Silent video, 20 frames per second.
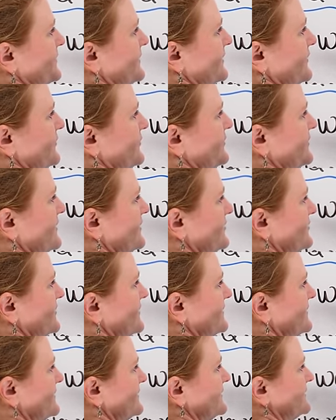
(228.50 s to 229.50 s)

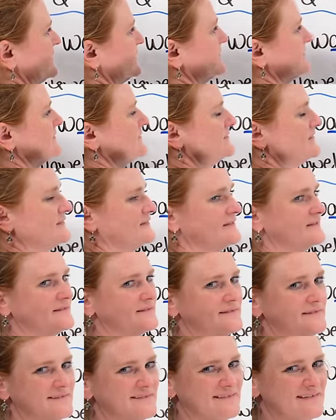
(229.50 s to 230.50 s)
pronunciation
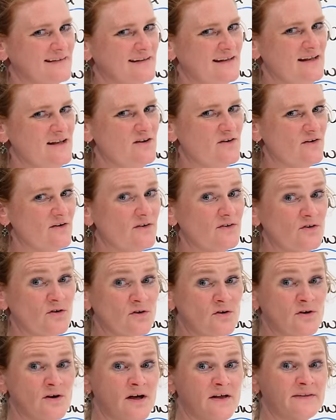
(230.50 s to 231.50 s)
heater.
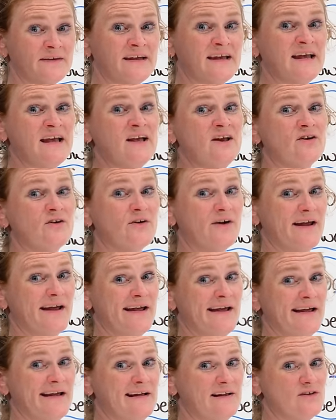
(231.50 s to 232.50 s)
Turn on the heater,
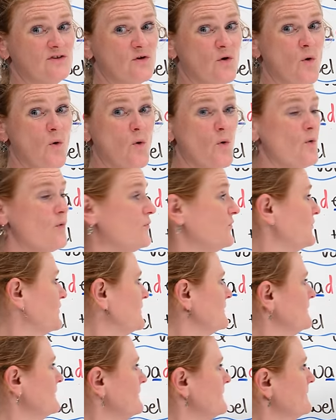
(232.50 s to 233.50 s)
eh? It's cold.
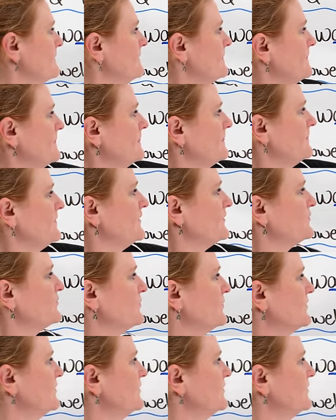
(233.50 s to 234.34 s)
This